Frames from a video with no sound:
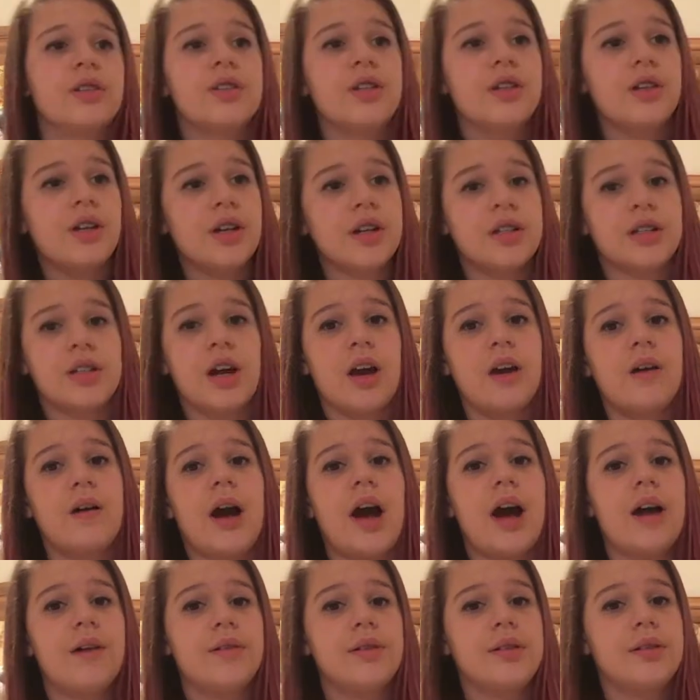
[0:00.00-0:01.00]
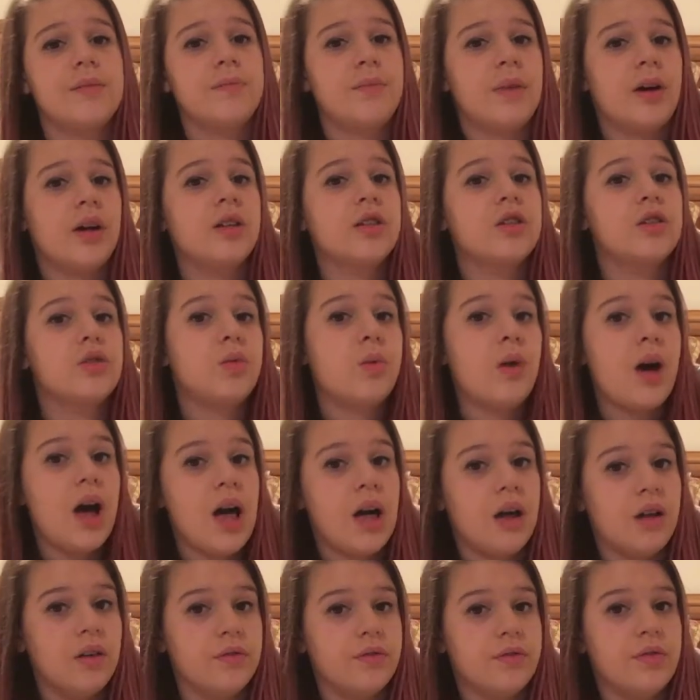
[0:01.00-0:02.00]
2 years ago, I was in bunk
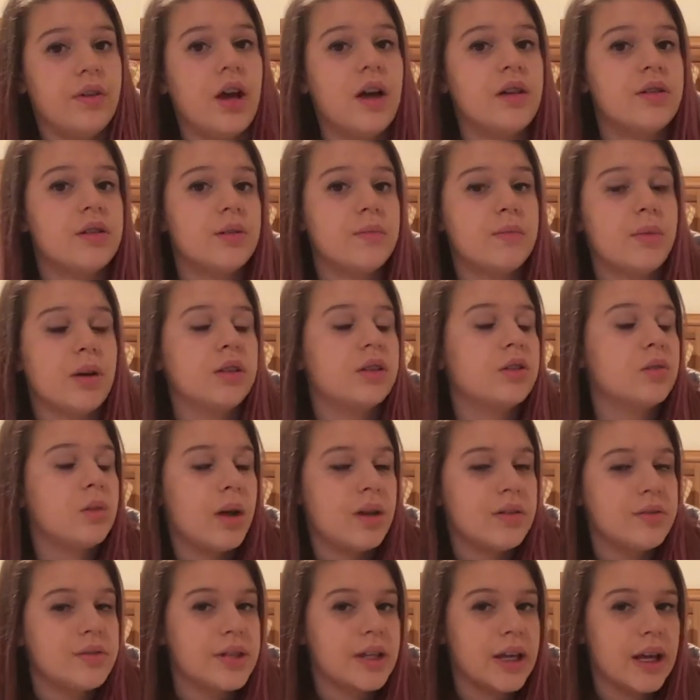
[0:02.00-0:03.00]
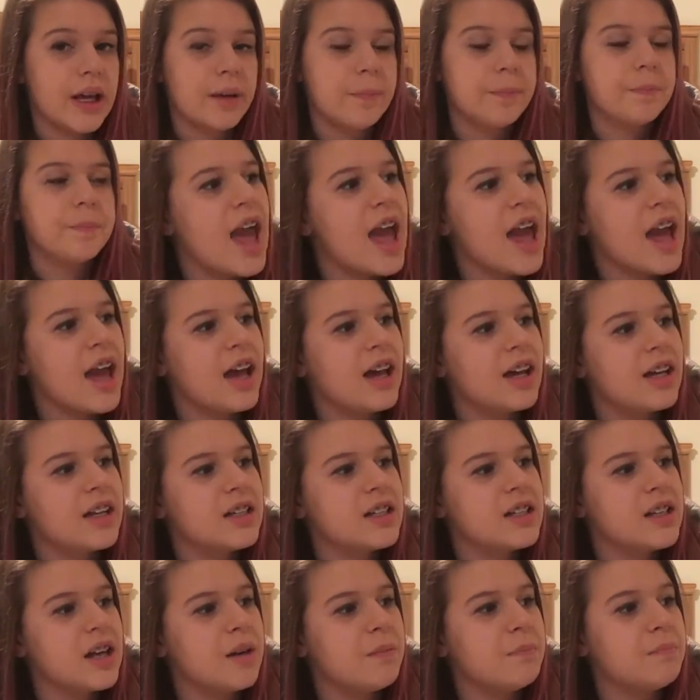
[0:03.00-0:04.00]
12. I was in bunk 12C.
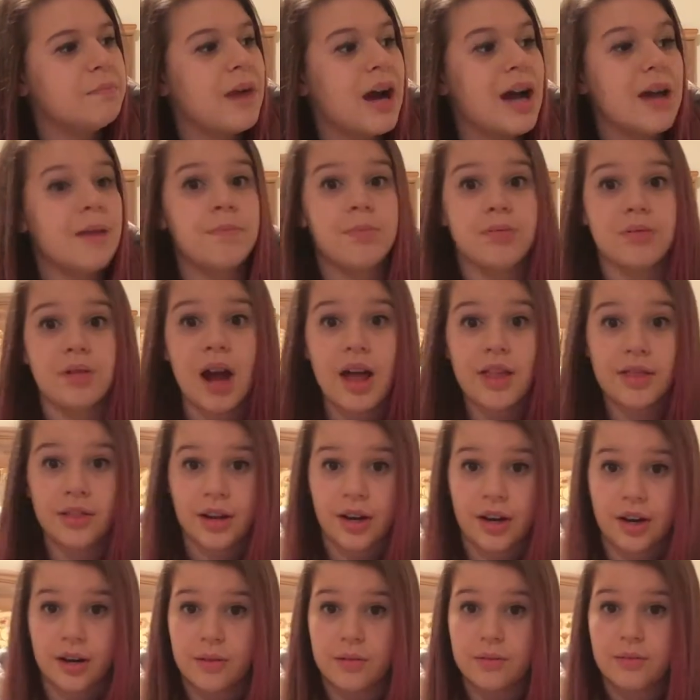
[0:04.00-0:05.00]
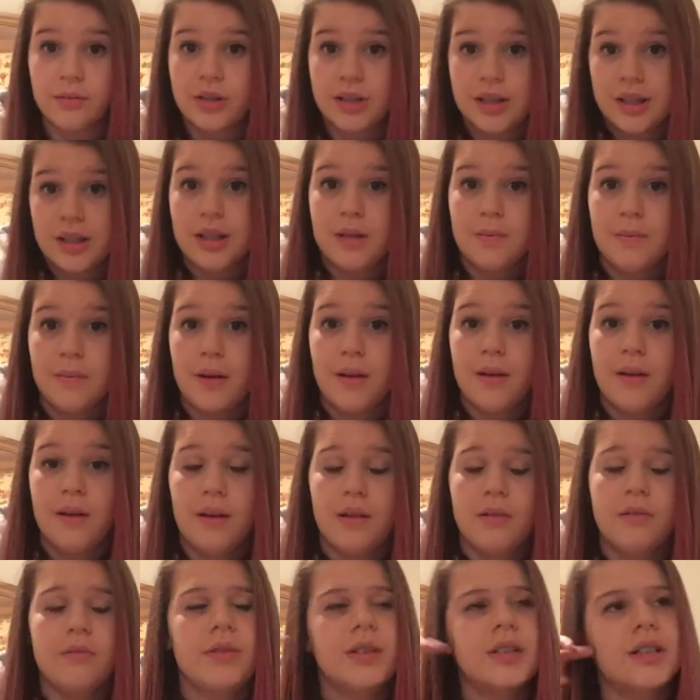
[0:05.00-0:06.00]
And my brother was in
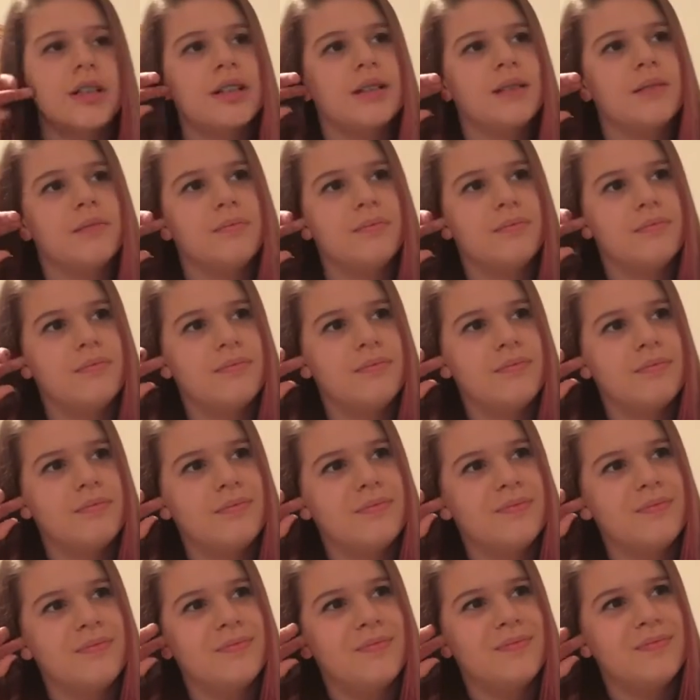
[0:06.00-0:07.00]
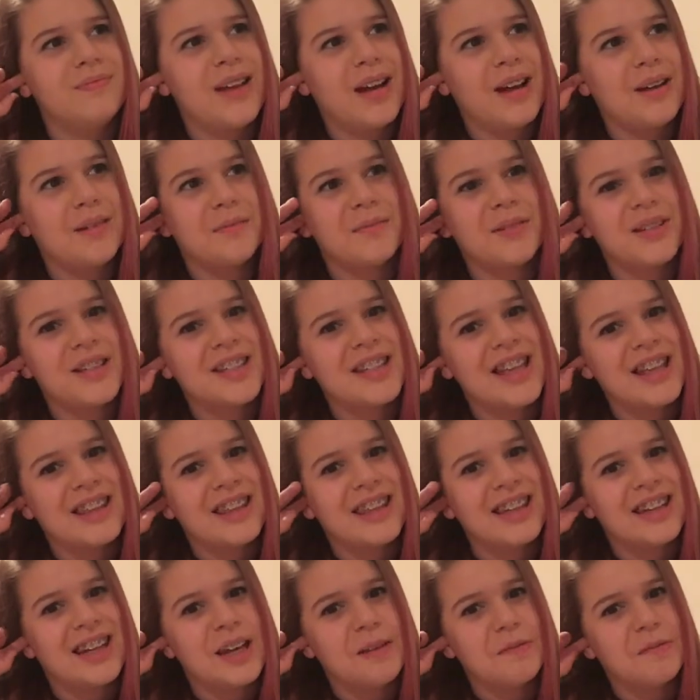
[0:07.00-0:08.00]
I almost said
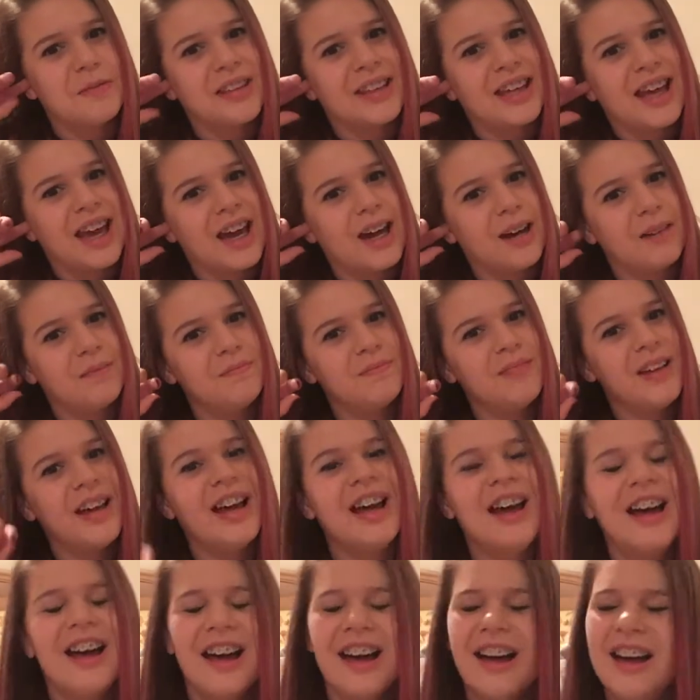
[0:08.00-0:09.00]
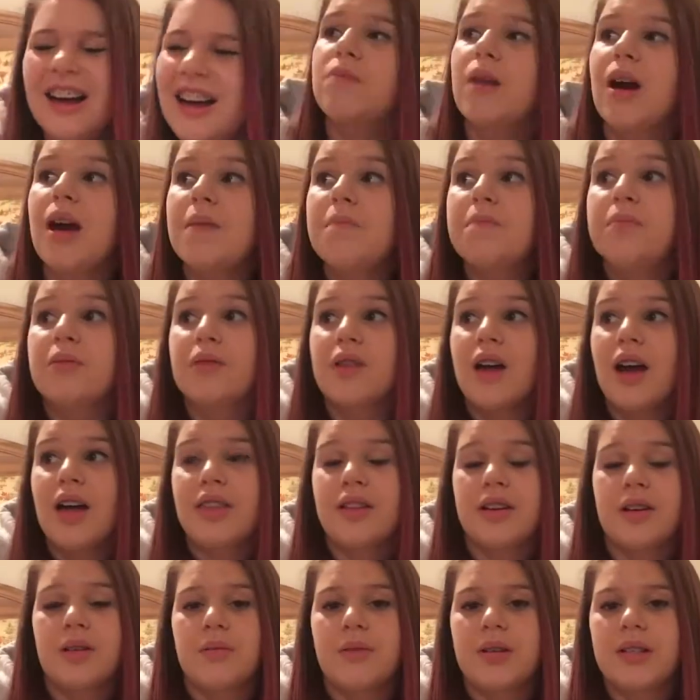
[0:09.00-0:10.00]
the name of the camp. My
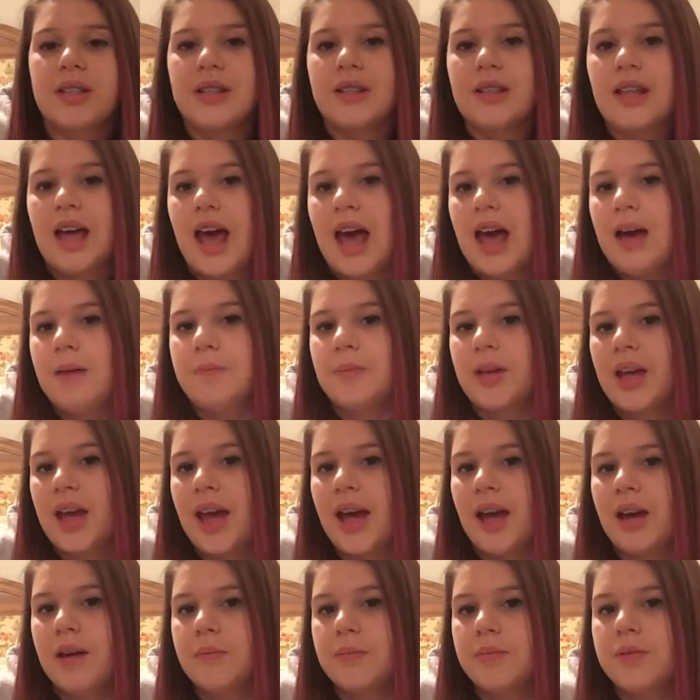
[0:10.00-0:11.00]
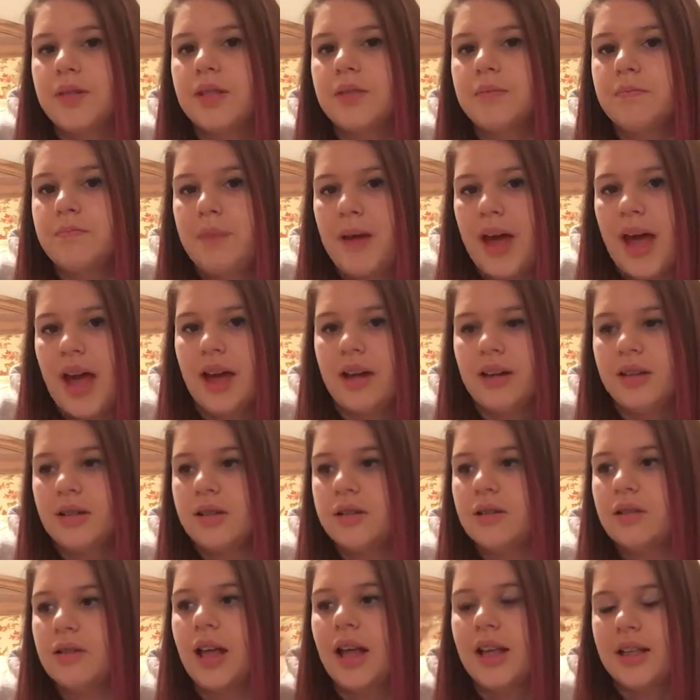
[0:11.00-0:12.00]
brother was in the M camp's
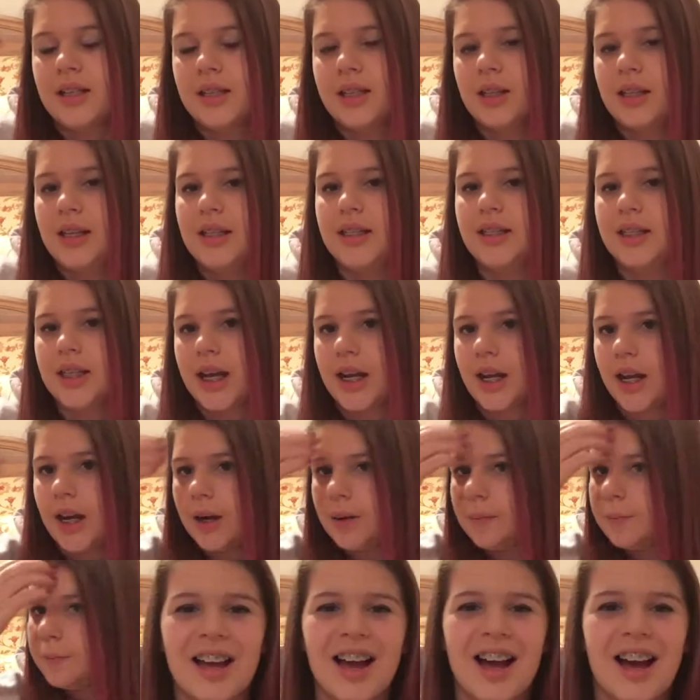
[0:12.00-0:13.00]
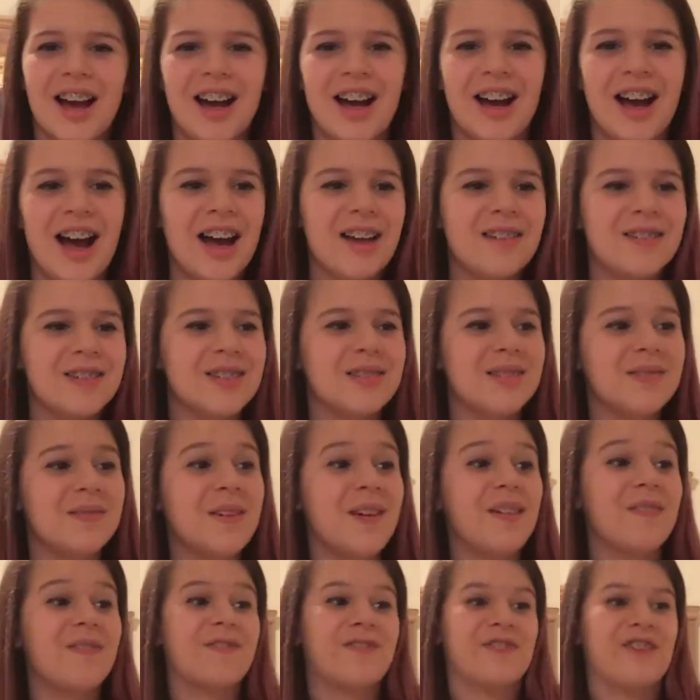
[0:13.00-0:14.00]
band as the lead singer. I was with
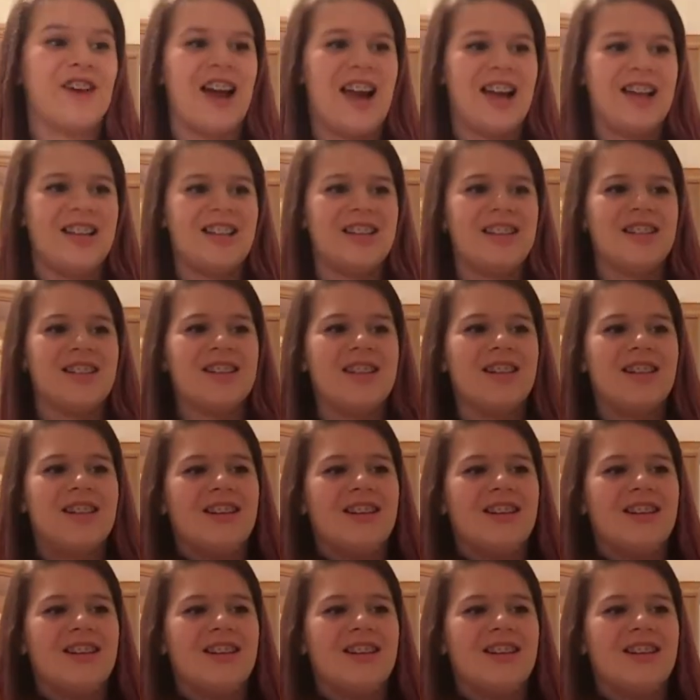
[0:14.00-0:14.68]
my friend.